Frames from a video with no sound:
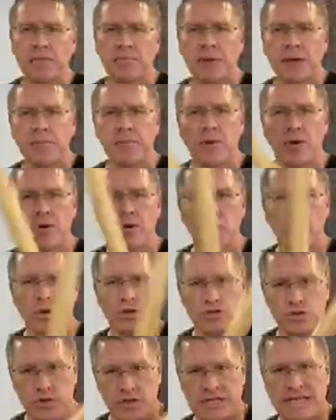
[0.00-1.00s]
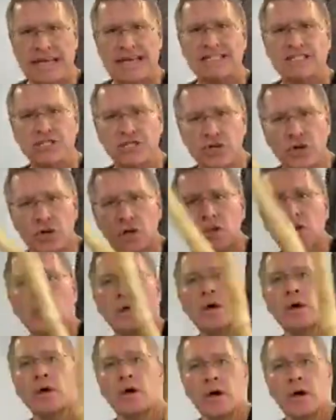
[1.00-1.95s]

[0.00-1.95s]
People who are traditional